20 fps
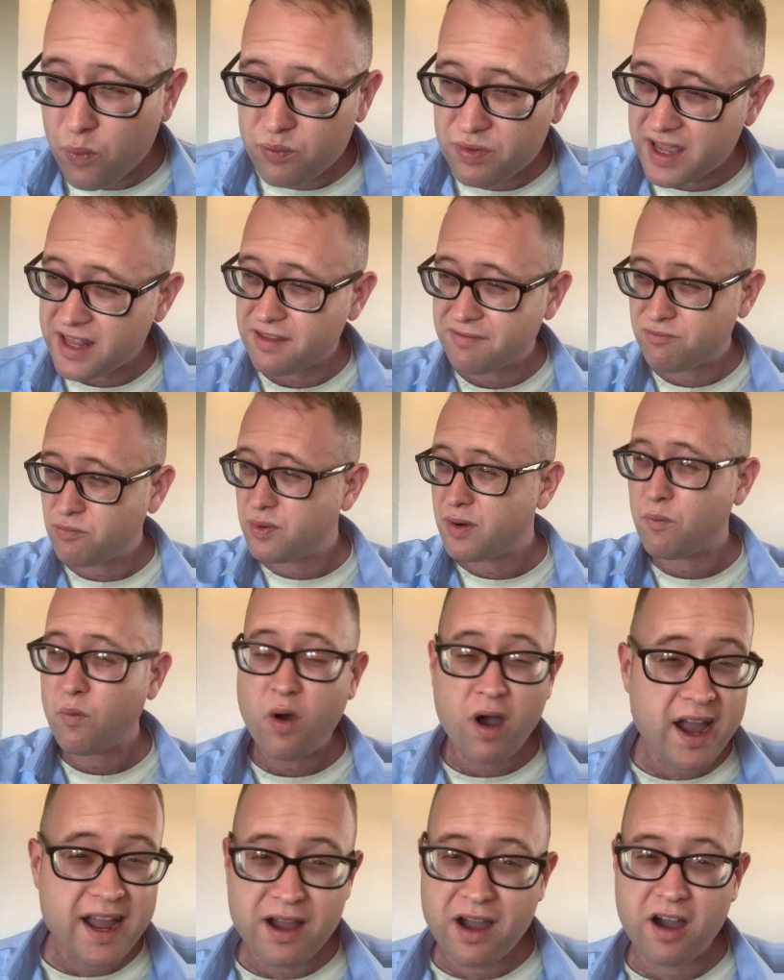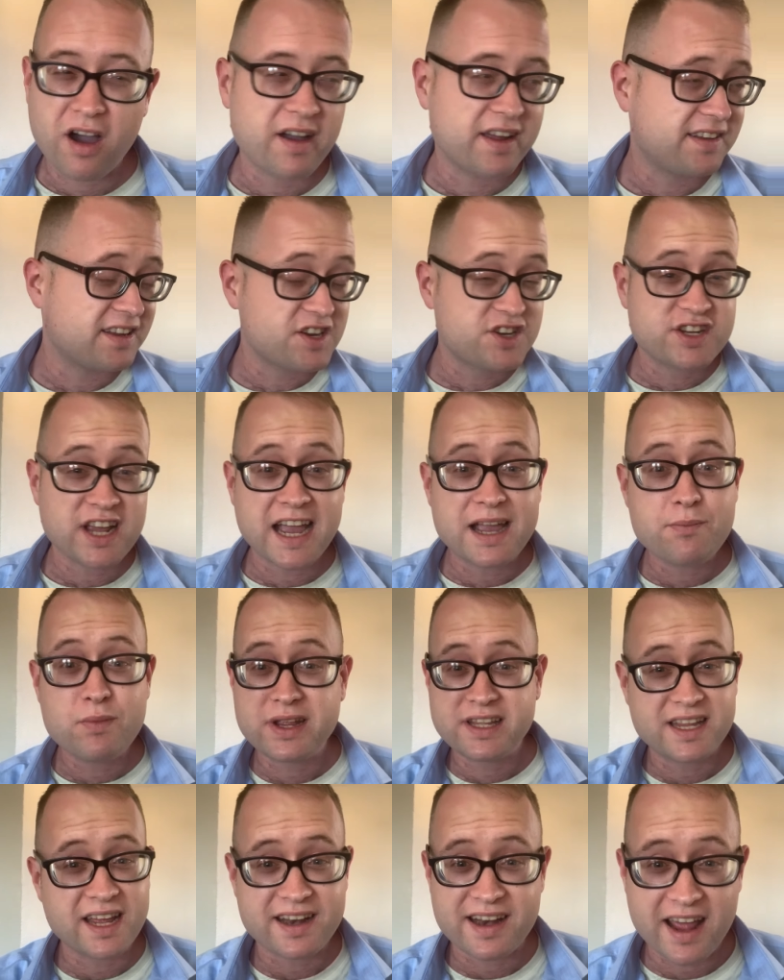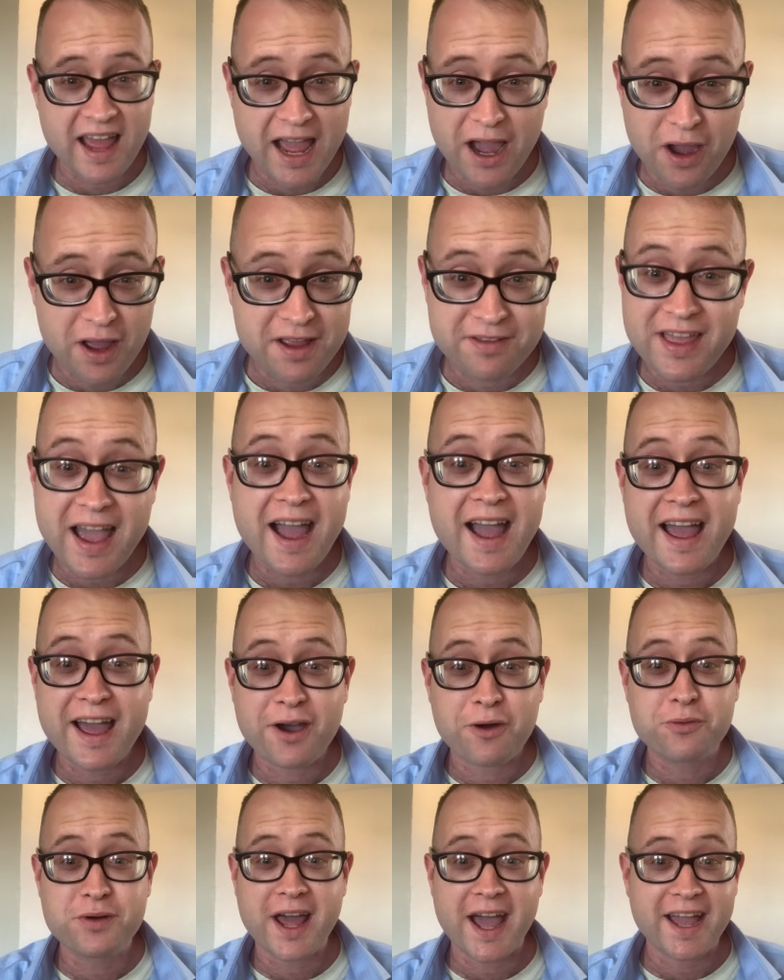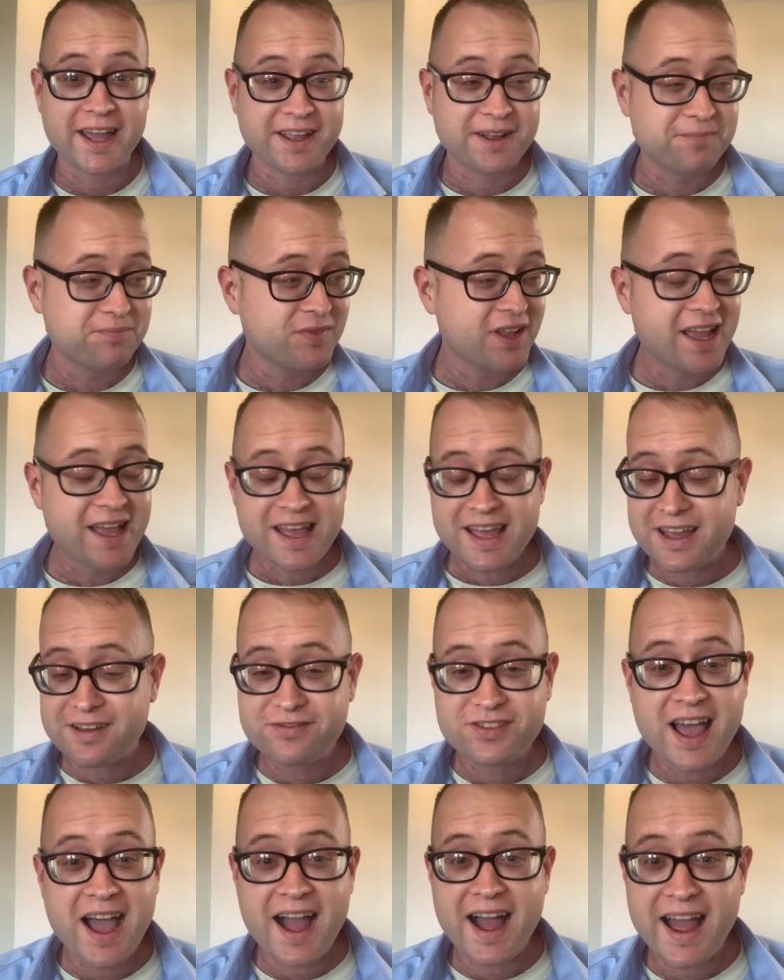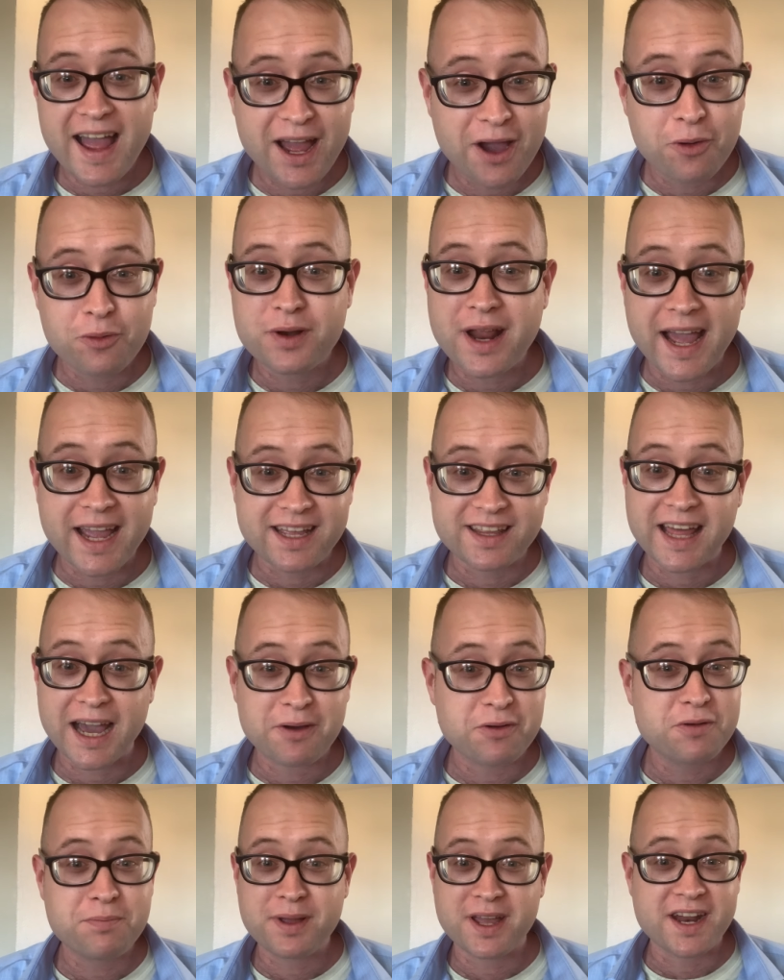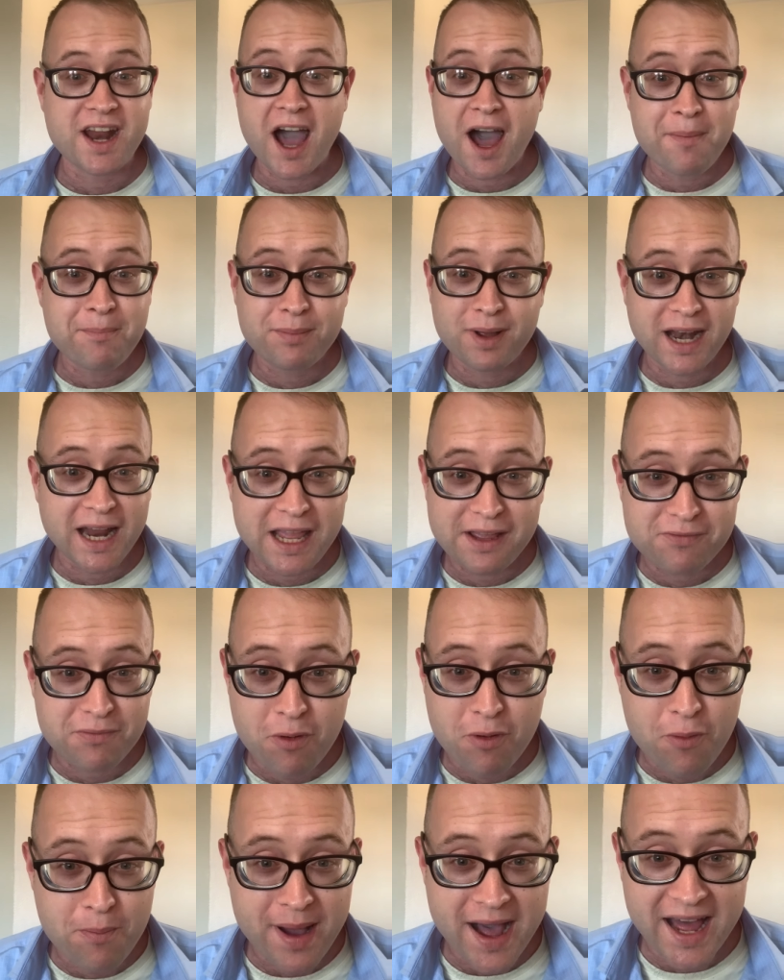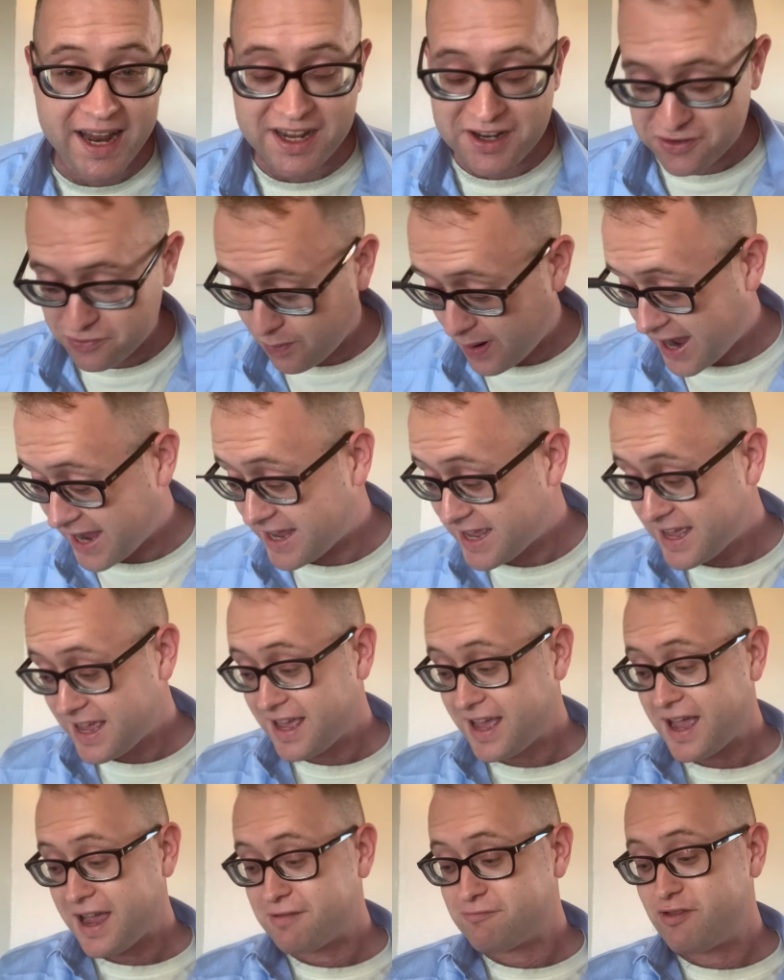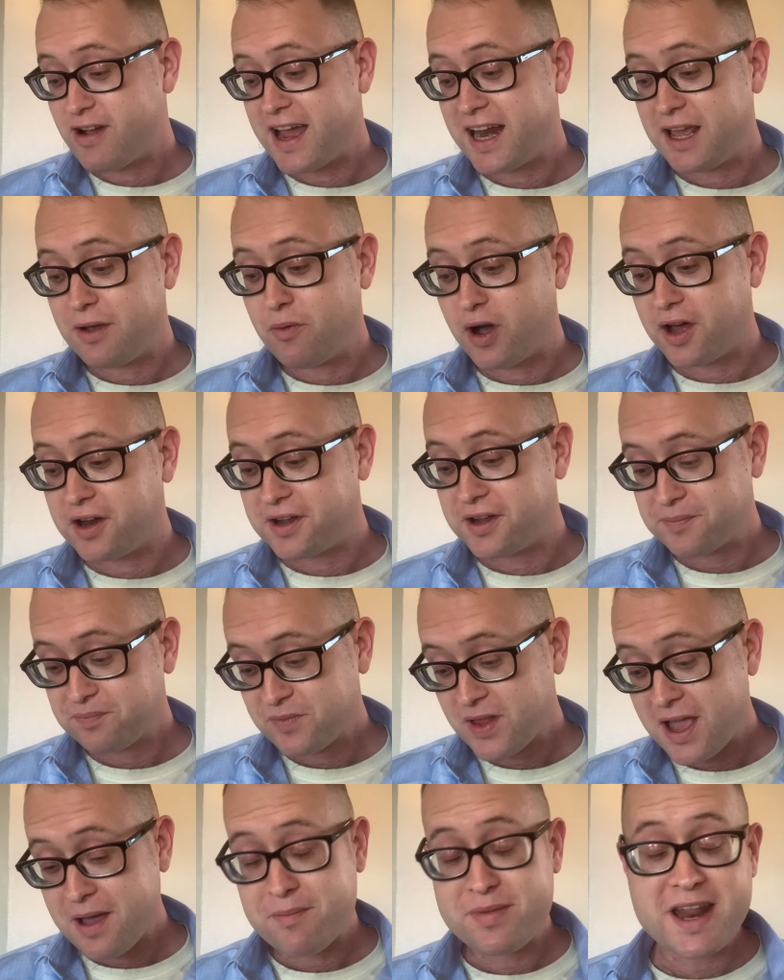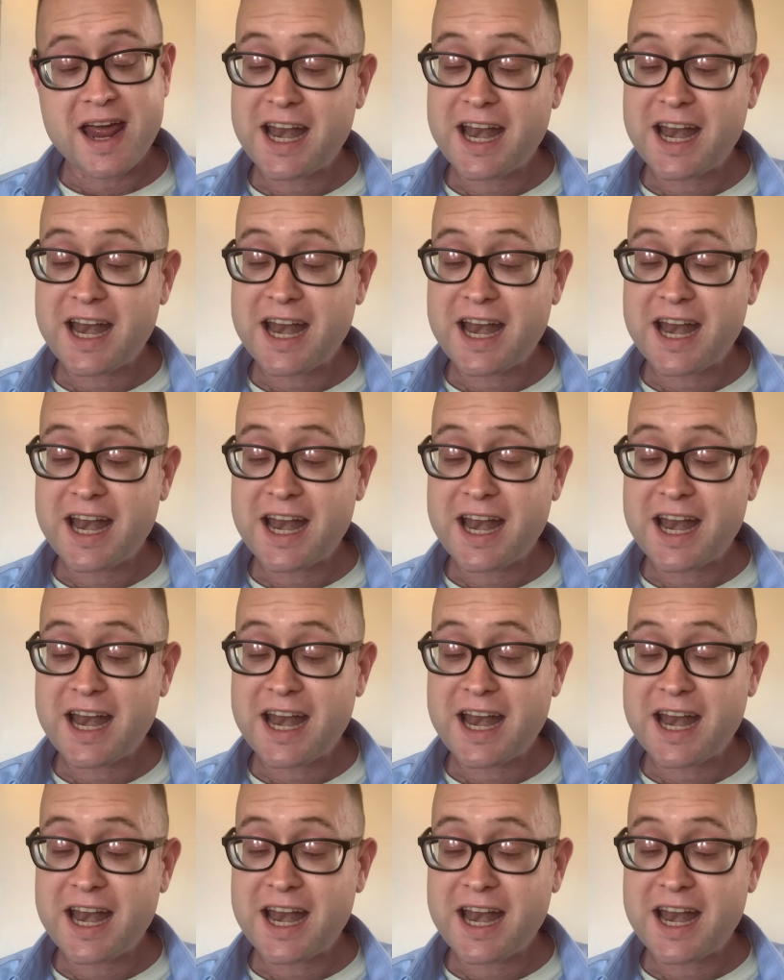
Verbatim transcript: In why? Oh, it's a shame we didn't. If that held eight, if that held eight, that would be an unbelievable bad each way. It really would. But